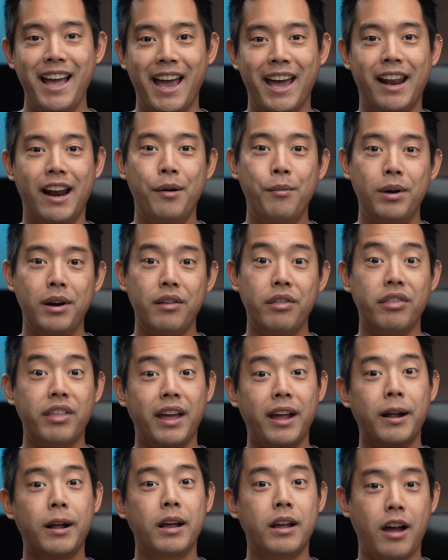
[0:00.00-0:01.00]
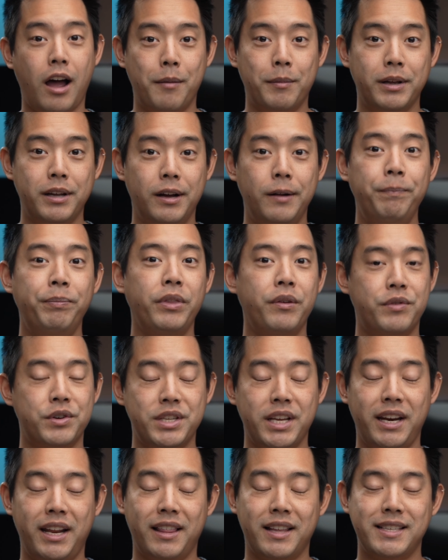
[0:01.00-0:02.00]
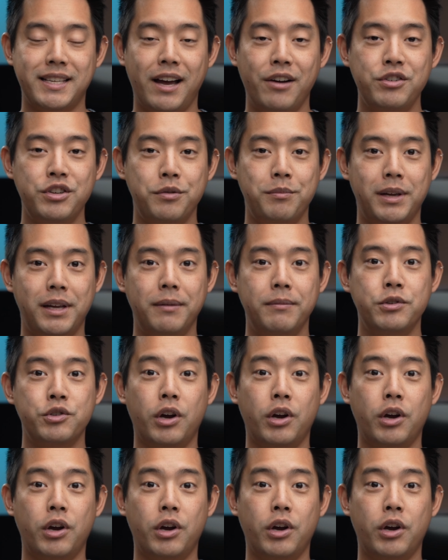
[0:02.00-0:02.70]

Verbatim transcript: And I wanna thank Comica for sending this out to me